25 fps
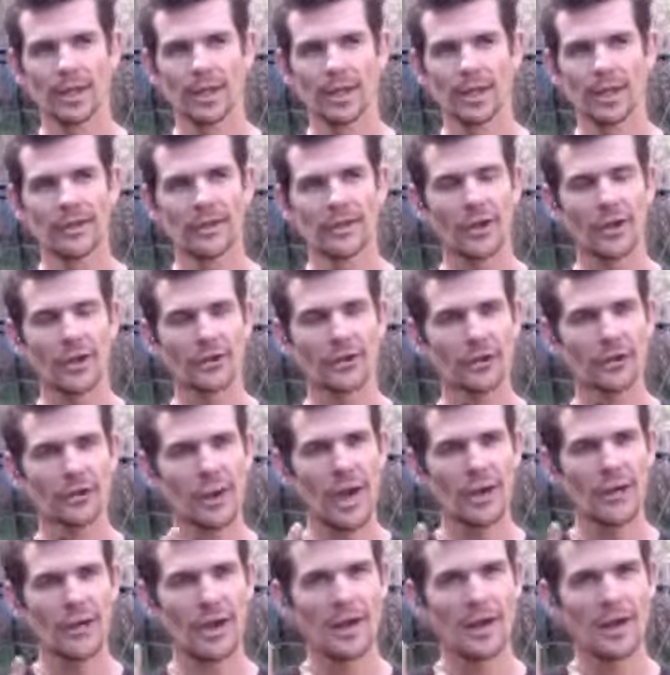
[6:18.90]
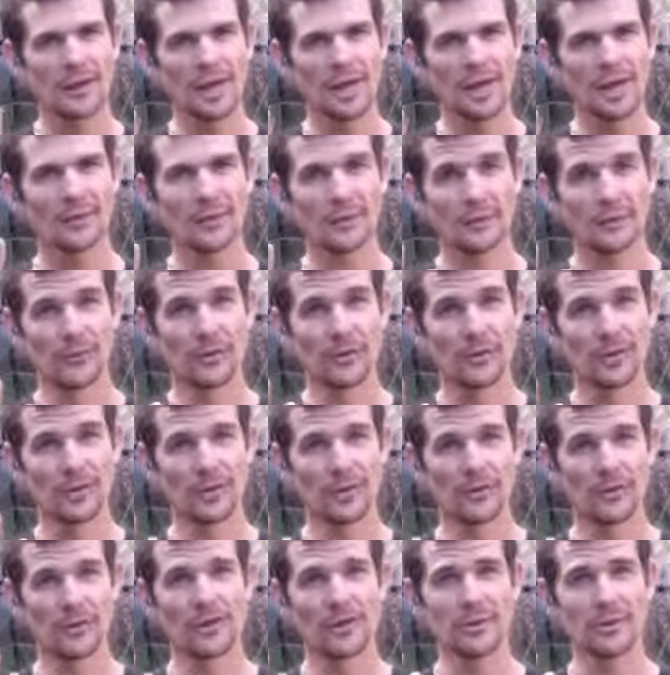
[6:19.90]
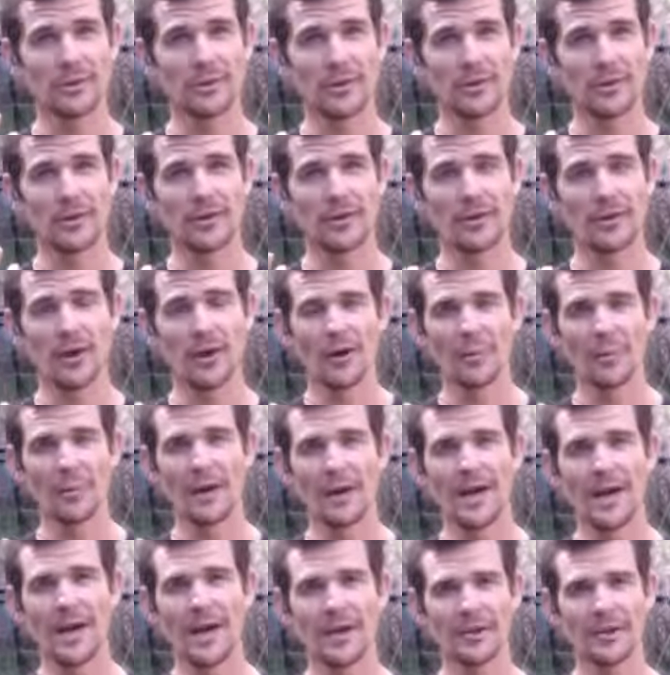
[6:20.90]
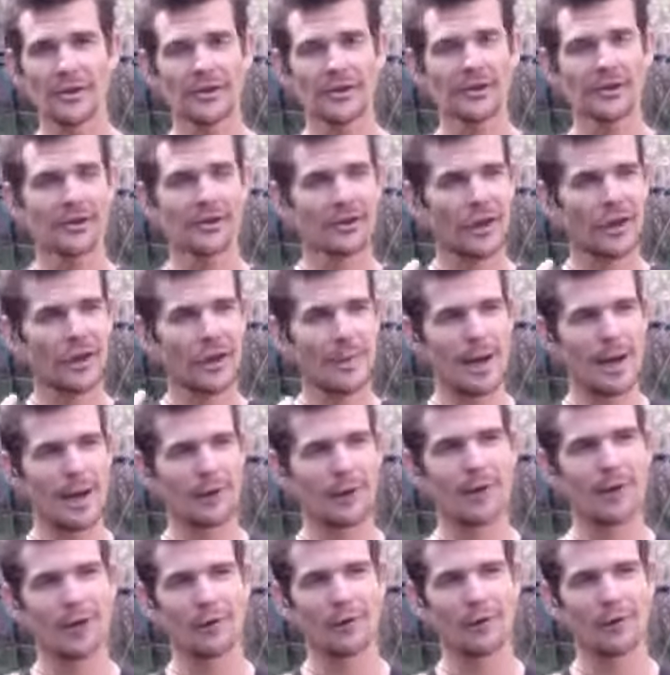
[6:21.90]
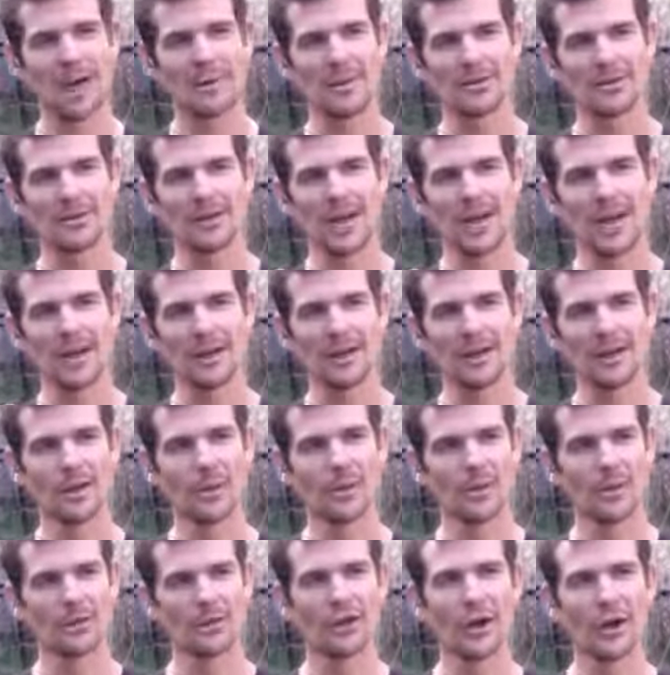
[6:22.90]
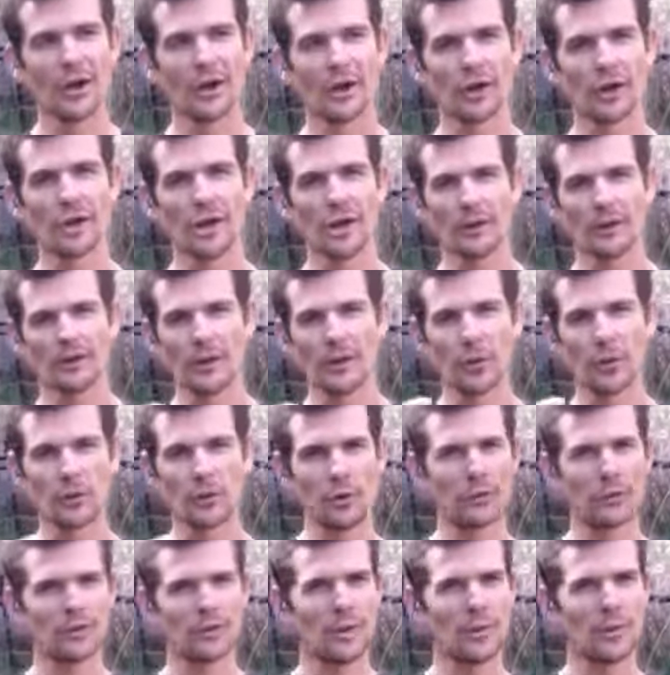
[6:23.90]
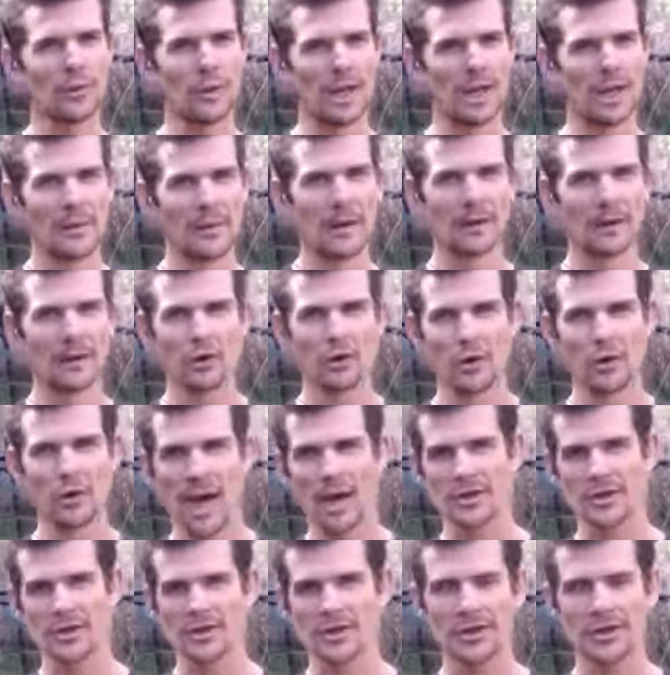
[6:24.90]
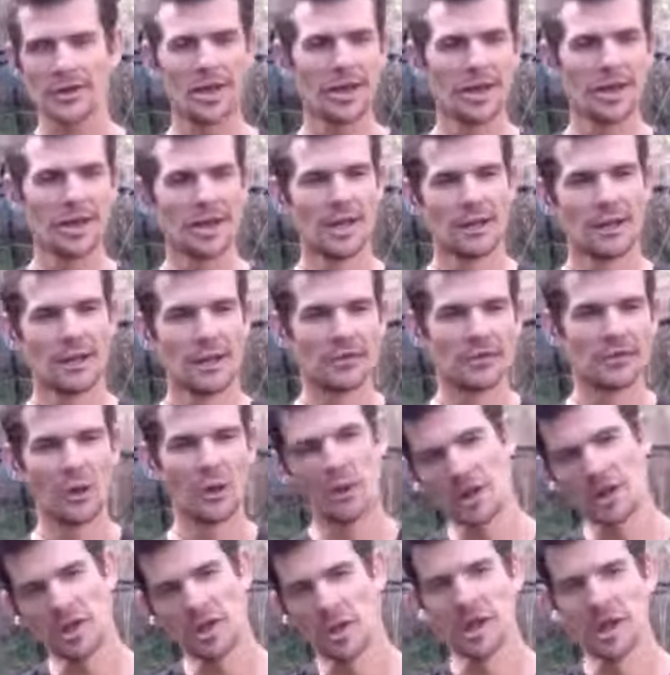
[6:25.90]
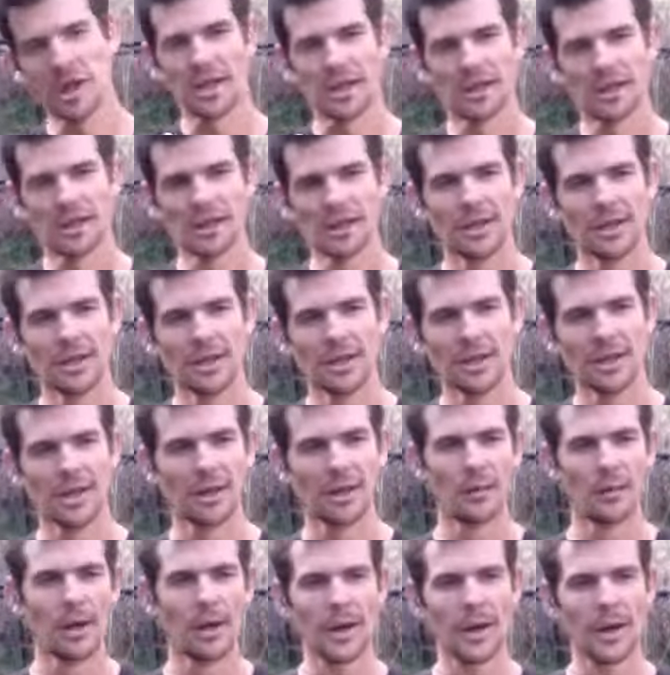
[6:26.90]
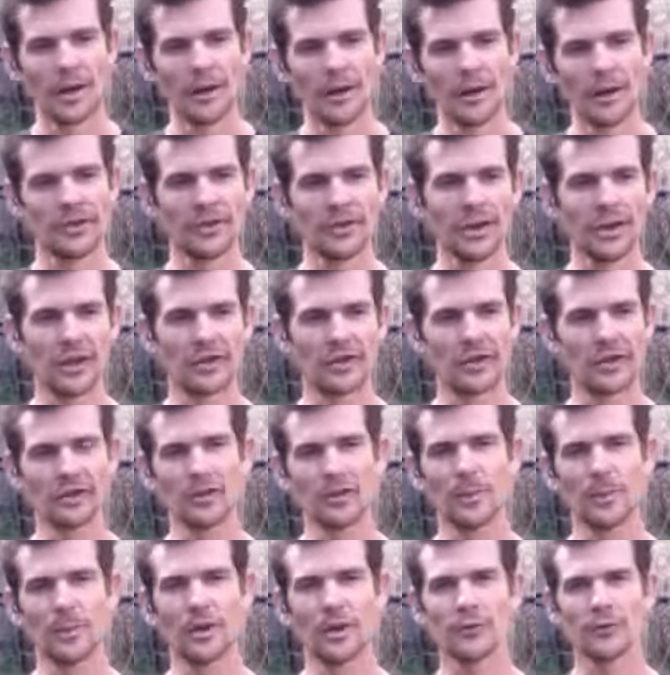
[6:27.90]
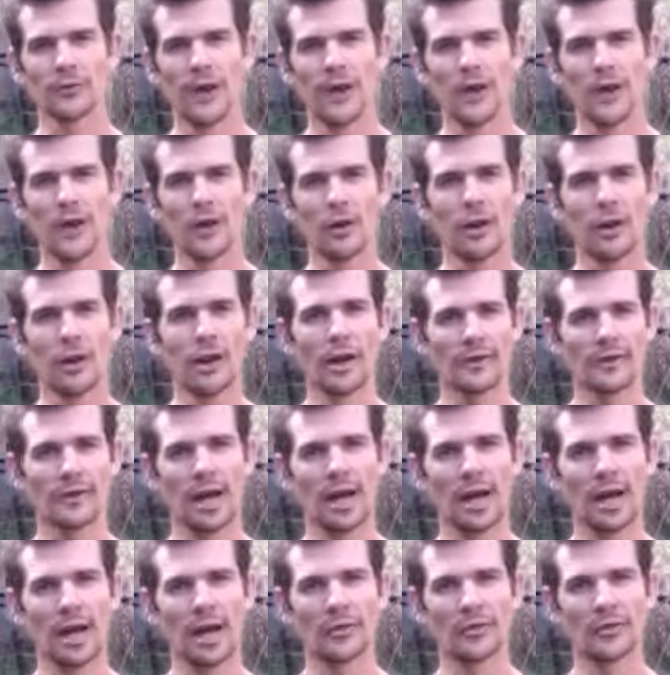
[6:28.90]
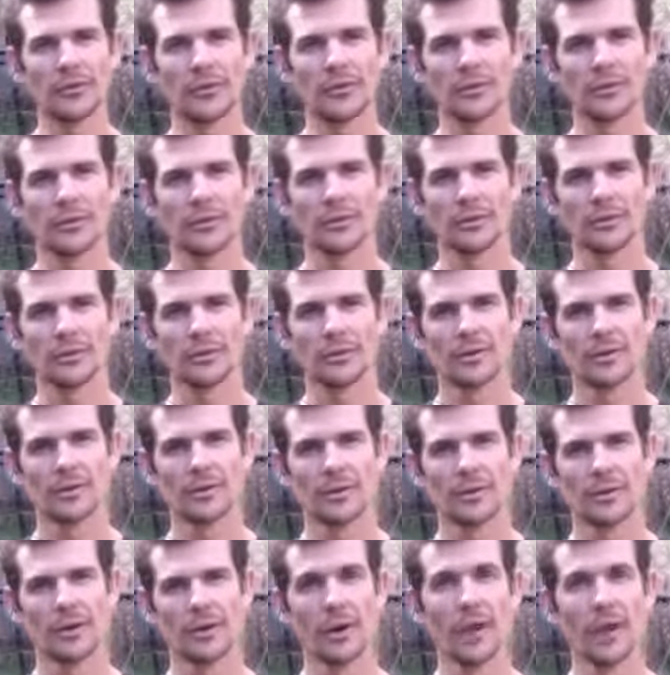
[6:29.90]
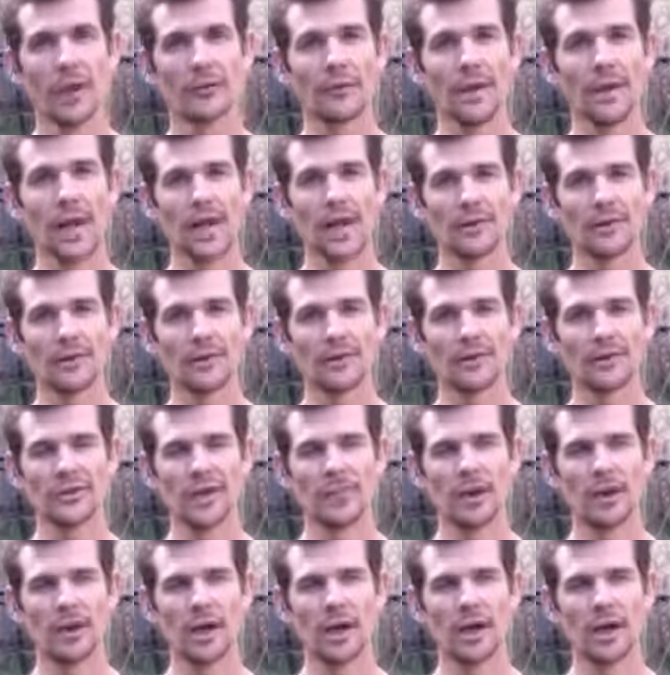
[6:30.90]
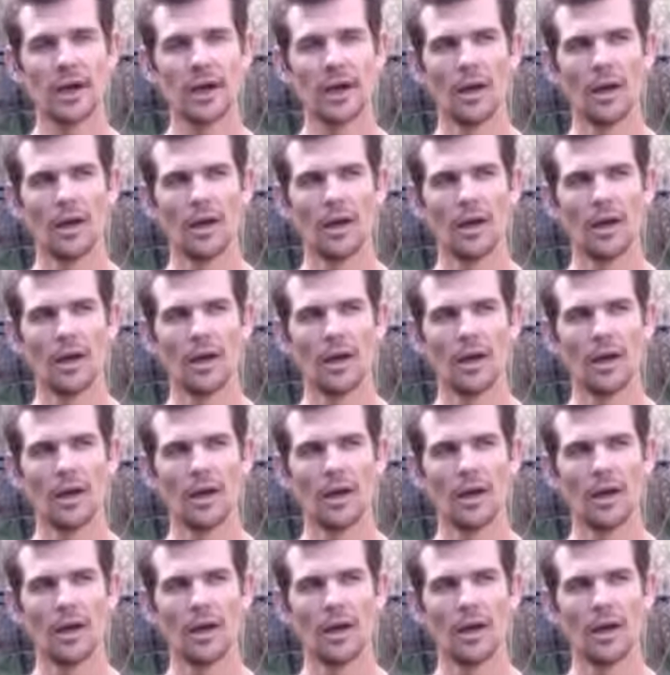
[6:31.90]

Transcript: because I still had that glimpse of feeling really well on, on the bananas. So I emailed Doug Graham said, what's going on here? I felt good for a bit and then I crashed. And he's like, what are you eating? And I'm like, I'm eating this. And he goes, that's too much fat, not enough carbs, not enough calories. And I'm like,